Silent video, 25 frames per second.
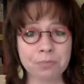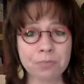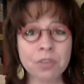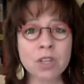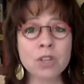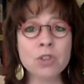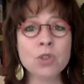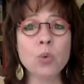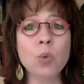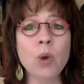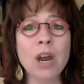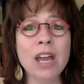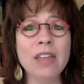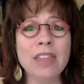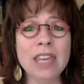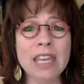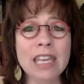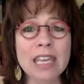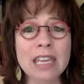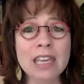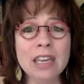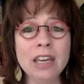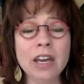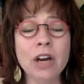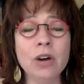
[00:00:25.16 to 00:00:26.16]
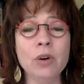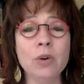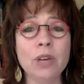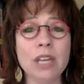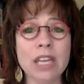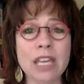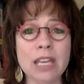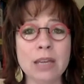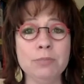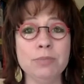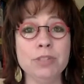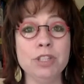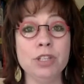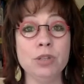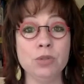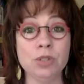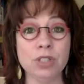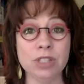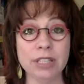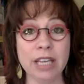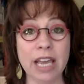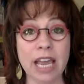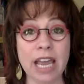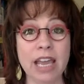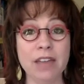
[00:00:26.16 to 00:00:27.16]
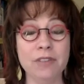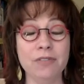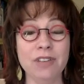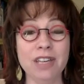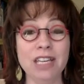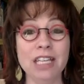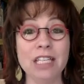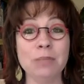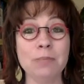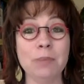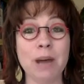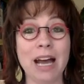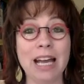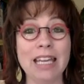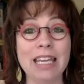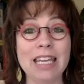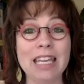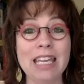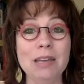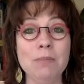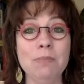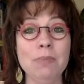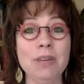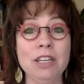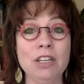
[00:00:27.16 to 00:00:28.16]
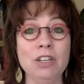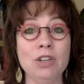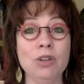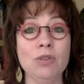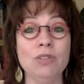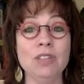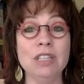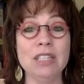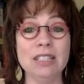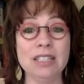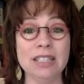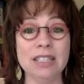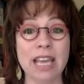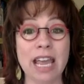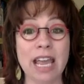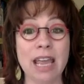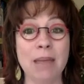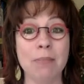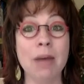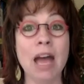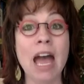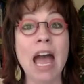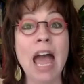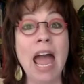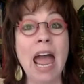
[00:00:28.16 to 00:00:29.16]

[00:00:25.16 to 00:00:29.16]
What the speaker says: The way the ego keeps you safe is by keeping you the same.